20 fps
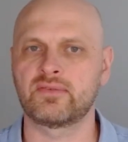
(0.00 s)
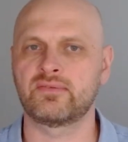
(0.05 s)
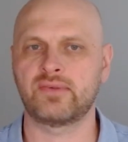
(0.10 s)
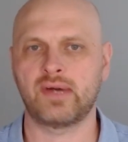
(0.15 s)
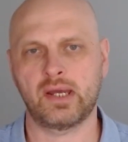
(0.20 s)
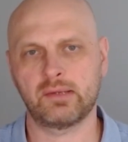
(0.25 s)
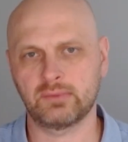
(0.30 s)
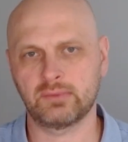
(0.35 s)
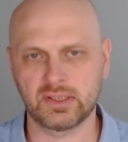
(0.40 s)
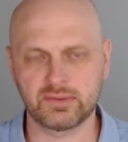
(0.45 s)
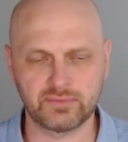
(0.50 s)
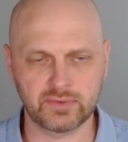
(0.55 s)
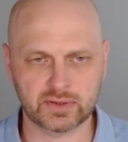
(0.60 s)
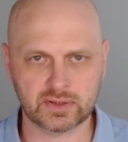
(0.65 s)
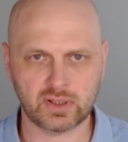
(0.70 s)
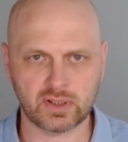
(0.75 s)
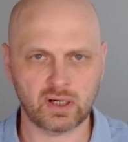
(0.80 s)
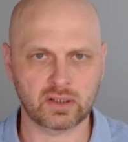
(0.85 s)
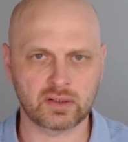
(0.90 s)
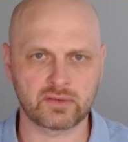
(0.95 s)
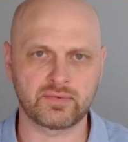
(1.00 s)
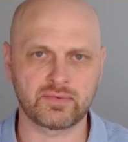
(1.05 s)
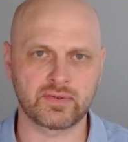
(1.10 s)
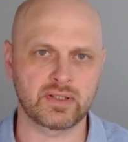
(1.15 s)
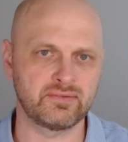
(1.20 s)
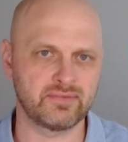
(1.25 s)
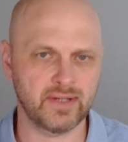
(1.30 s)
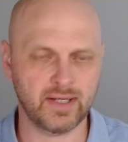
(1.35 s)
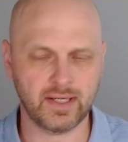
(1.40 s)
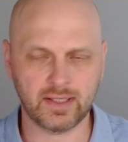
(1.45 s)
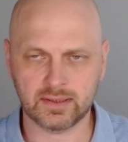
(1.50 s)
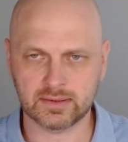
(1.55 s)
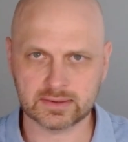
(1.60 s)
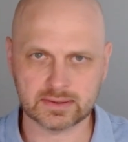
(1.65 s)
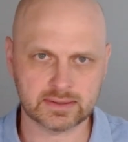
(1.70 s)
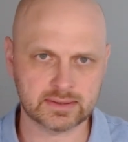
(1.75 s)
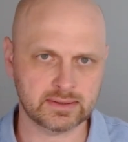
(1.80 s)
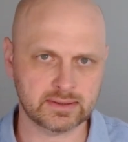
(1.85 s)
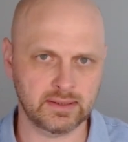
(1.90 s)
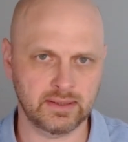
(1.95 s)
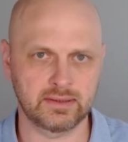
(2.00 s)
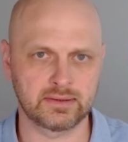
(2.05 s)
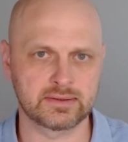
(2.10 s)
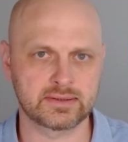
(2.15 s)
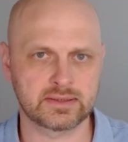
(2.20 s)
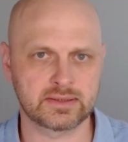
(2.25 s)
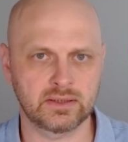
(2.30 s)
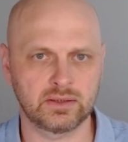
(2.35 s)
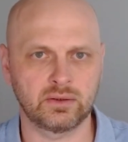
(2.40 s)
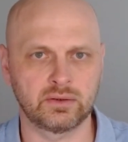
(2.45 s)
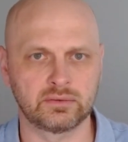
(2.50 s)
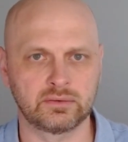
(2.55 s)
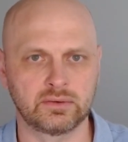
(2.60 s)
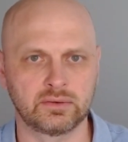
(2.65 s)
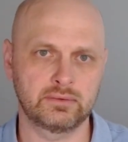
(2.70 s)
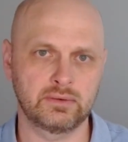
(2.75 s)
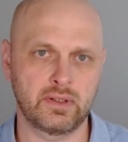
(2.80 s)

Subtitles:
family photography, events, and so on.